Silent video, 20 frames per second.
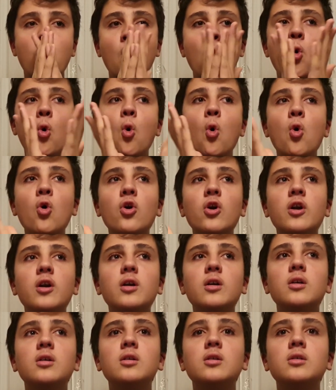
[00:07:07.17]

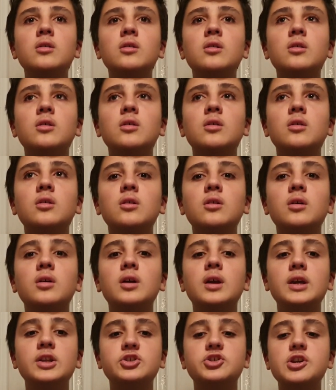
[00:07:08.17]
Or,
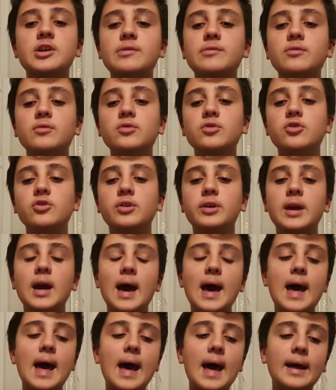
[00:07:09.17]
in general, you
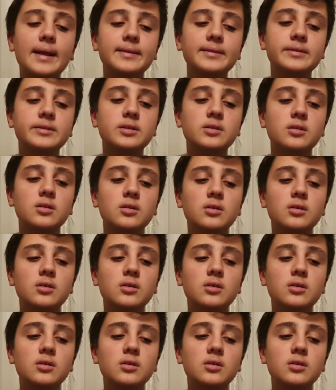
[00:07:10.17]
can't.